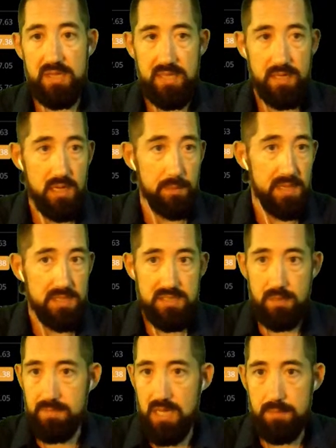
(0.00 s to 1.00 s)
They come in.
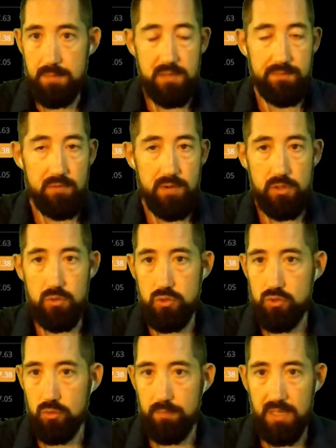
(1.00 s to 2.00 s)
Sometimes they're very
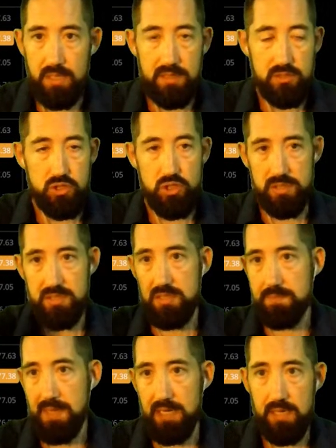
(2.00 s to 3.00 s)
neutral, meaning there's just
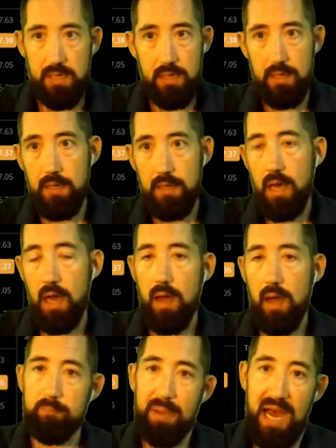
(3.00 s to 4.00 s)
as many uh,
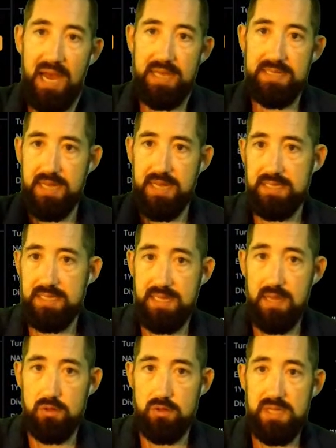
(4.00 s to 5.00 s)
buys as
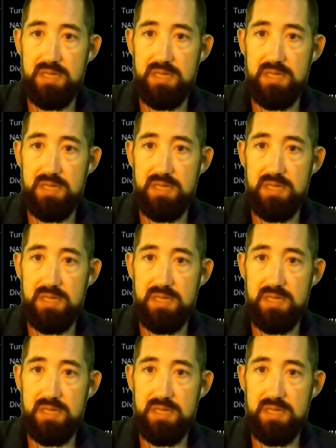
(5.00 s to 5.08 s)
sells.